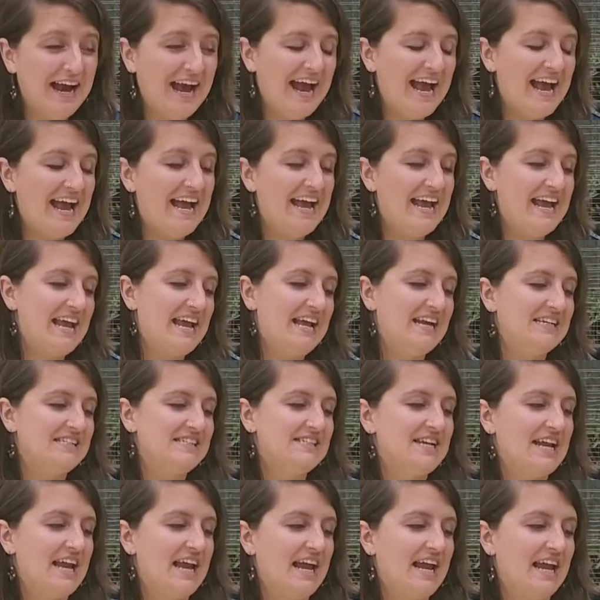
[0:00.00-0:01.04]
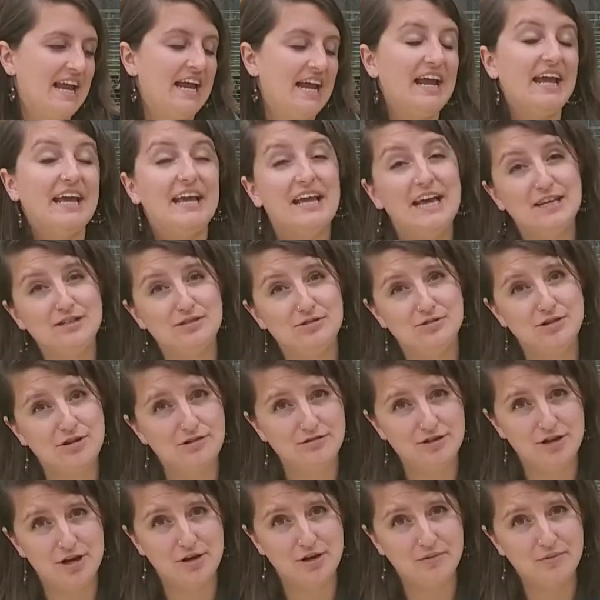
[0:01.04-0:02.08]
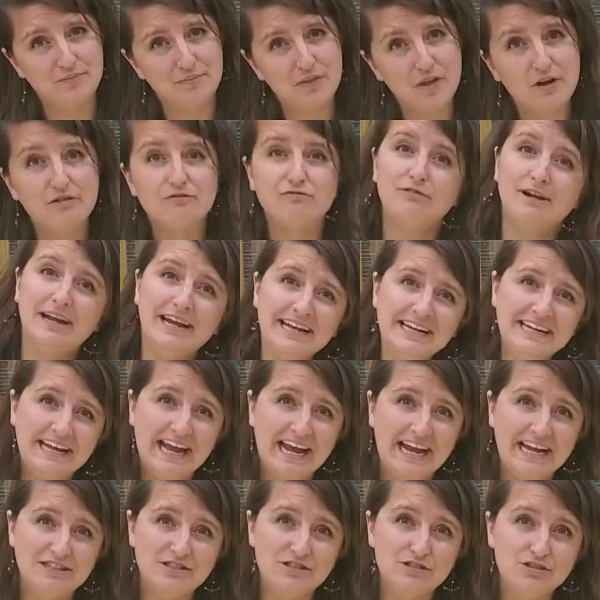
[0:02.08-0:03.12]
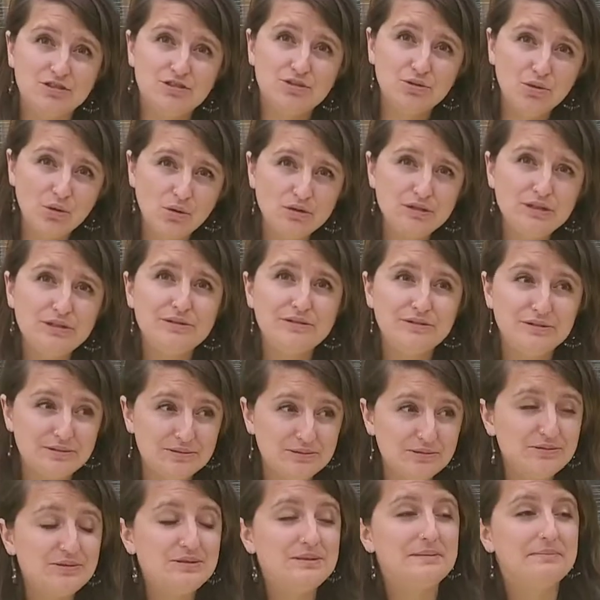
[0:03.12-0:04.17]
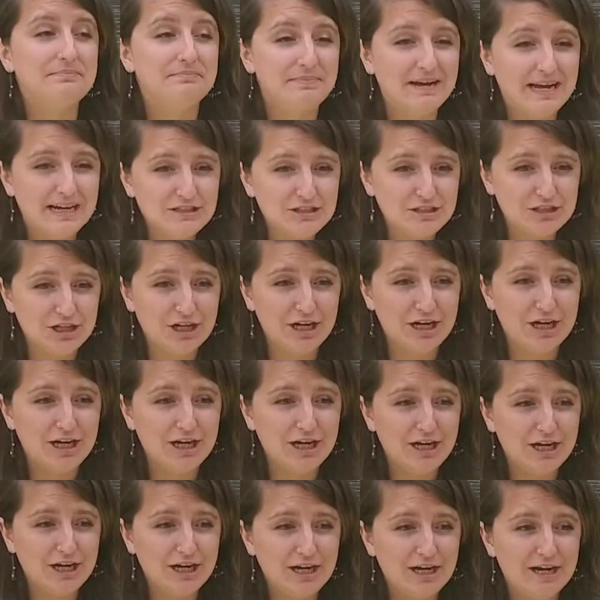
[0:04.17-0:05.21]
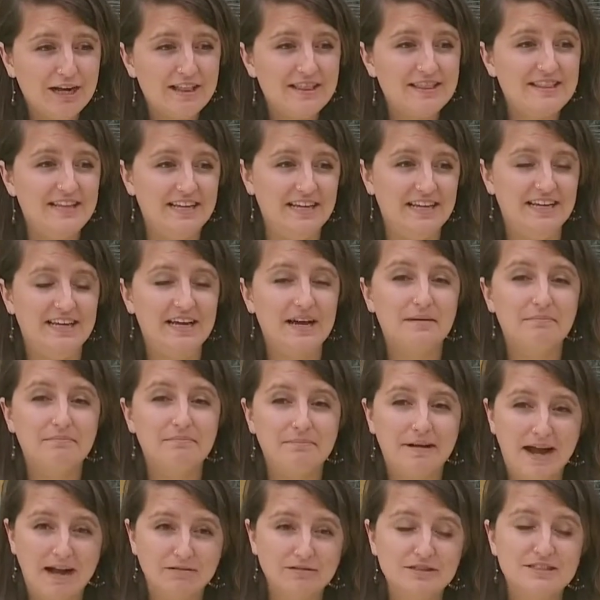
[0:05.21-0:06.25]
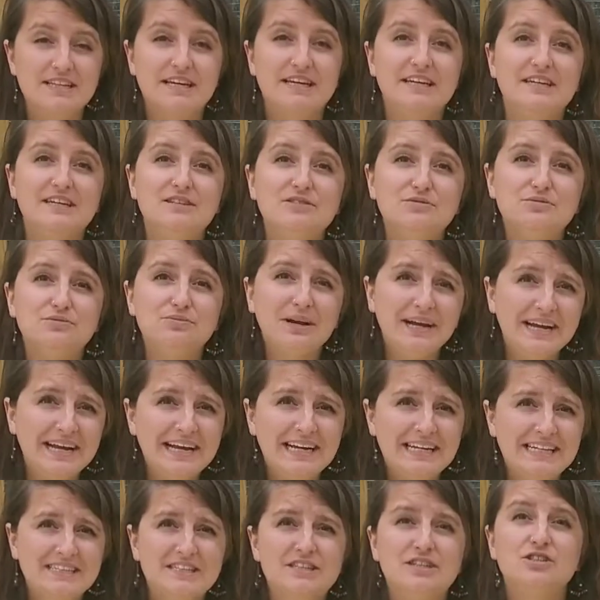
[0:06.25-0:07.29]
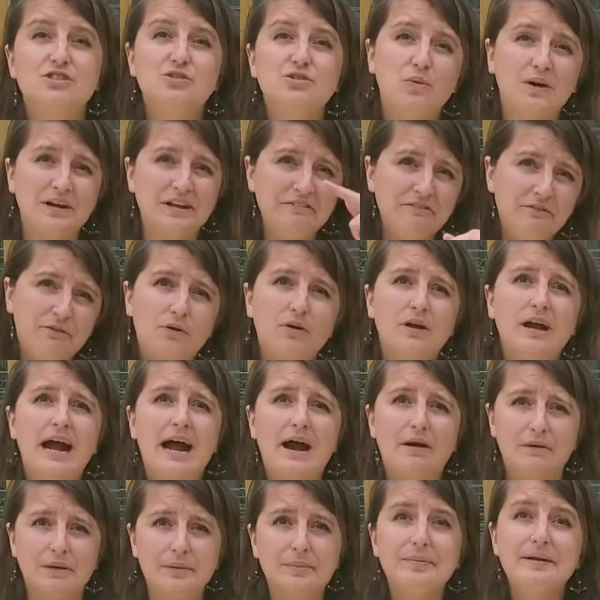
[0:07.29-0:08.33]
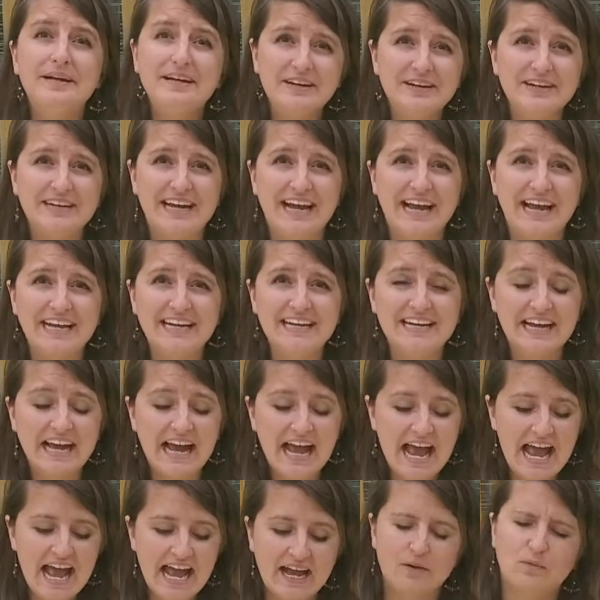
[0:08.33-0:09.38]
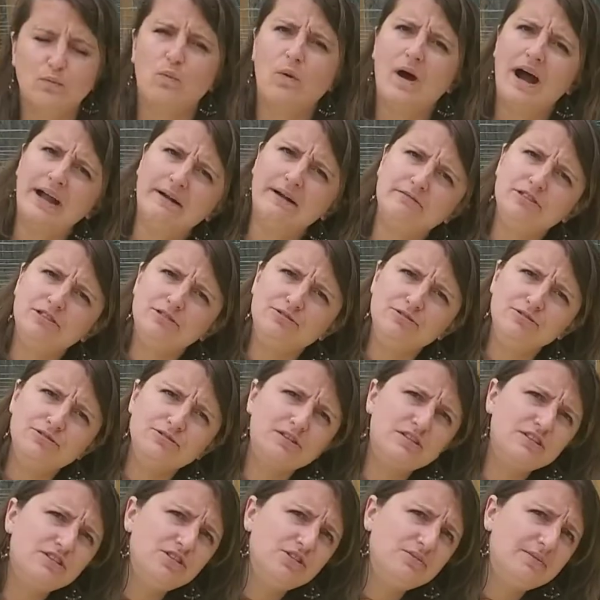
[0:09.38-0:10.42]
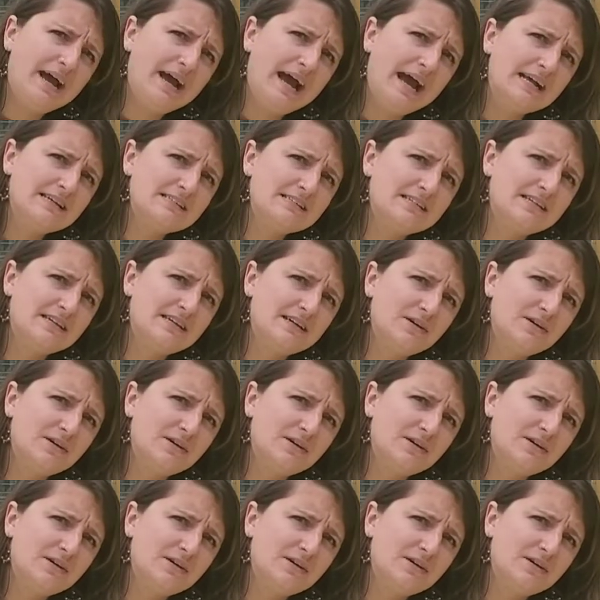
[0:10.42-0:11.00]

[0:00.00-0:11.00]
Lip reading: And in case you don't know, a rain gauge is a tool you use to measure the amount that it has rained in a 24-hour period. And why would you do this, you ask?